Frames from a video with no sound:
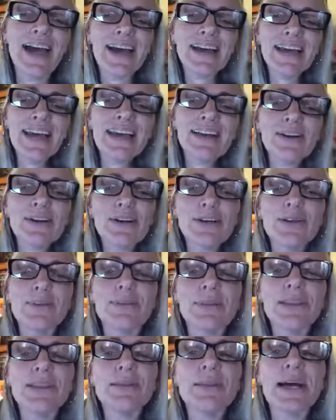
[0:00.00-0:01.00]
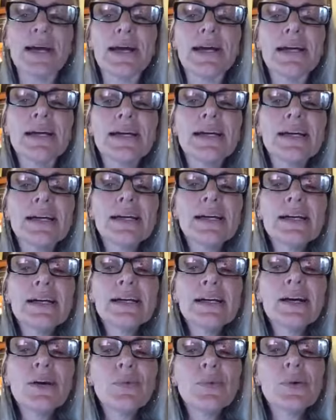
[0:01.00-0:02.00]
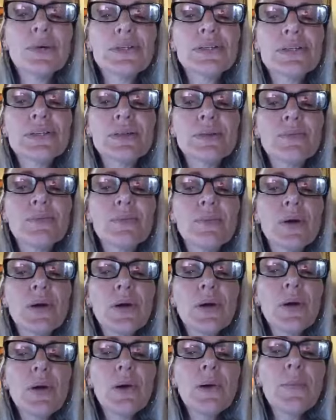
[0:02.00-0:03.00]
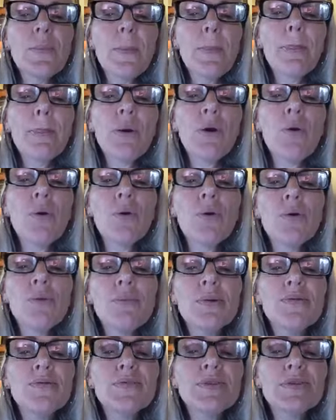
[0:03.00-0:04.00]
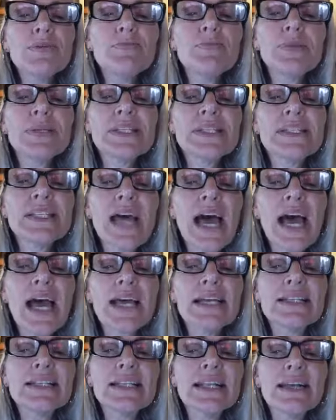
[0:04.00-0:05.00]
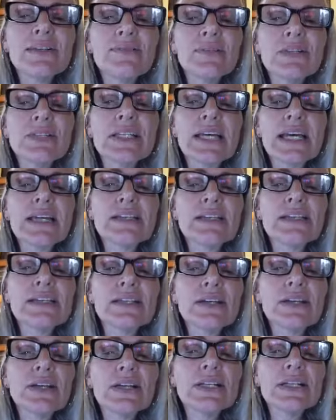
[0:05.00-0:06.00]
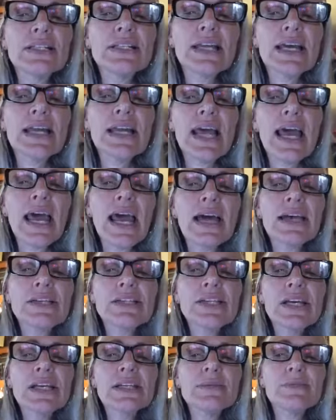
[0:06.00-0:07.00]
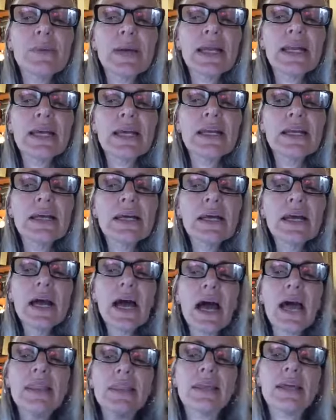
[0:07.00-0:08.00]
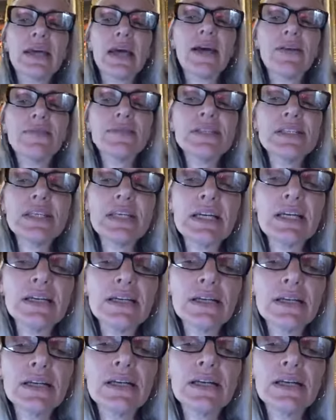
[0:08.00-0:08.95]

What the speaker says: can't argue with you there. What are some horror movies besides the Evil Dead series that Ash has been in? I think I've seen